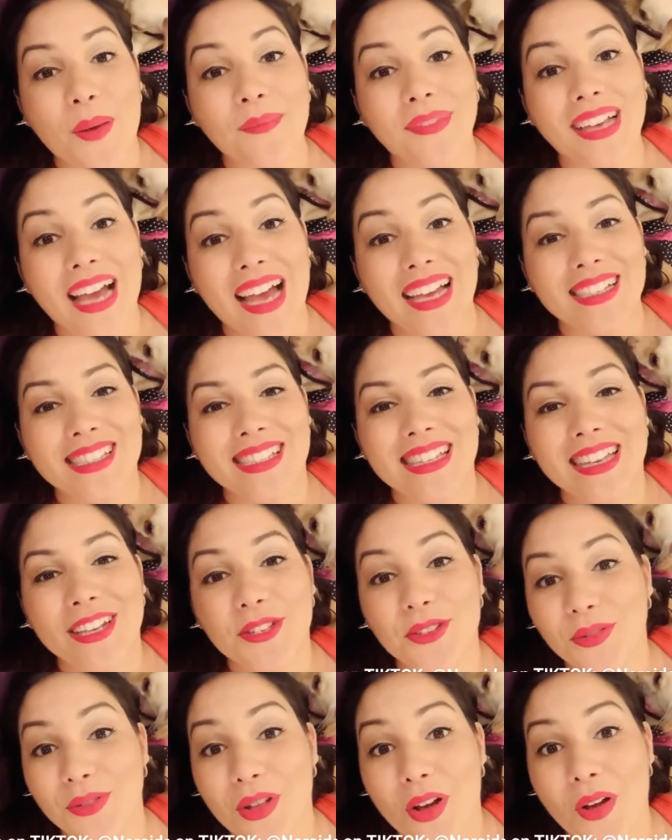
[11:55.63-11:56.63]
Guys, did
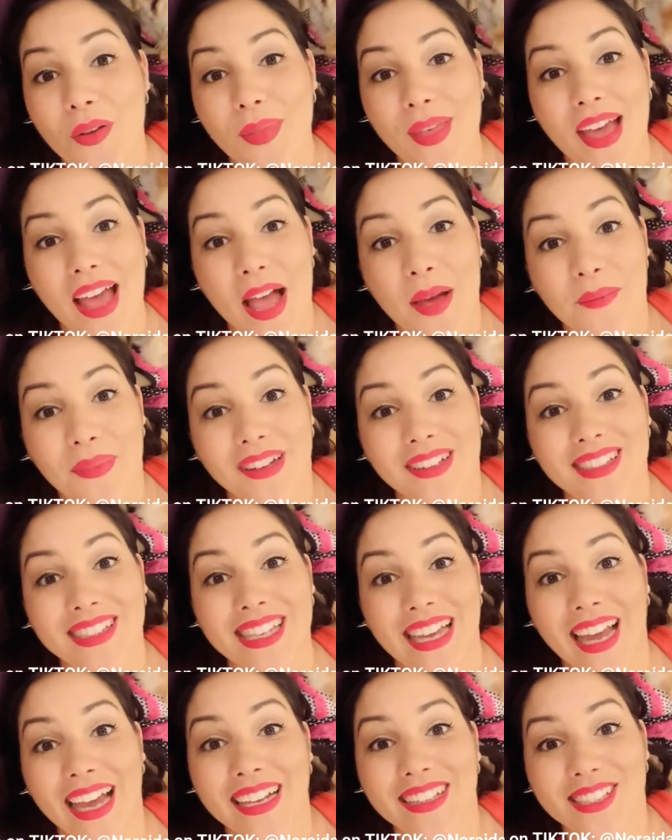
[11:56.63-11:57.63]
you know that I'm on
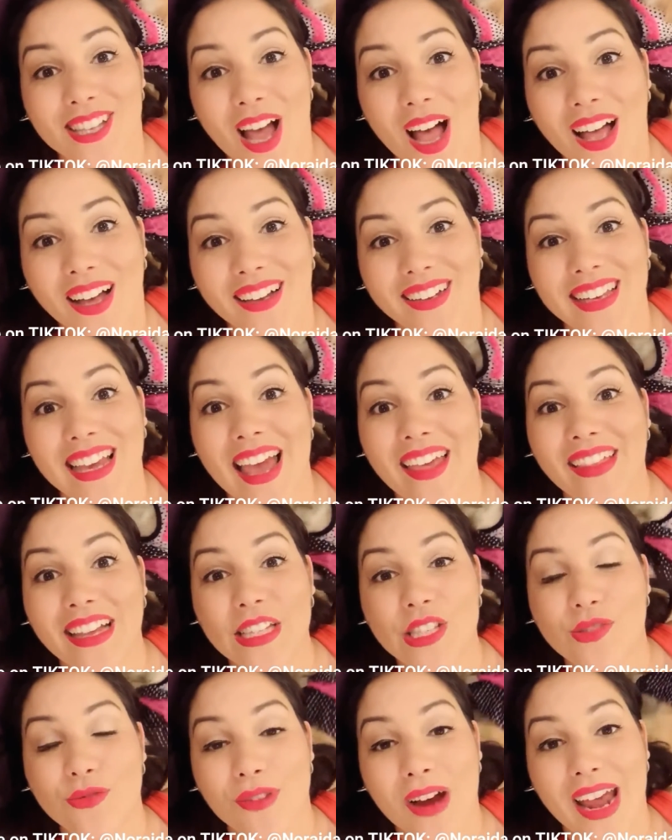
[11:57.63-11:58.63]
TikTok? Yeah,
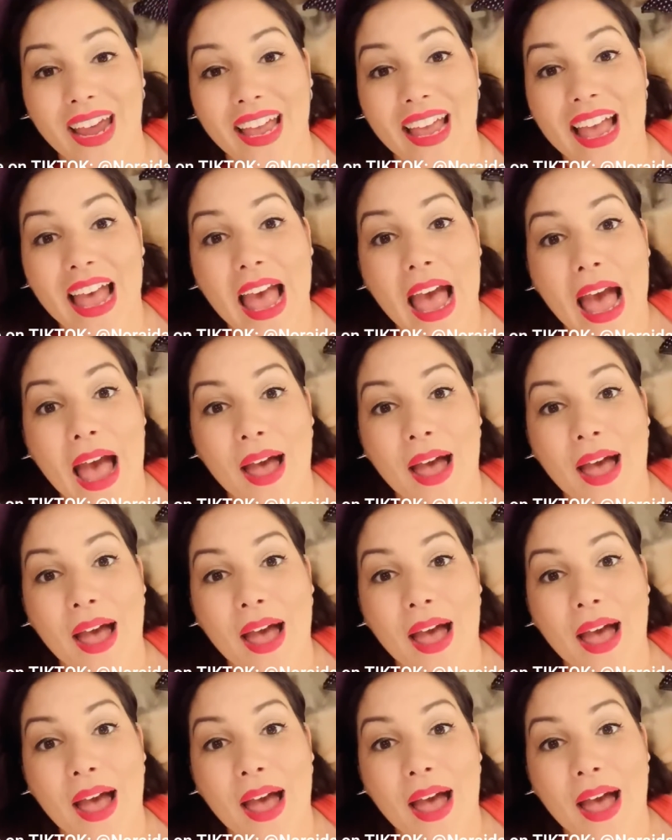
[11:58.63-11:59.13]
that's right.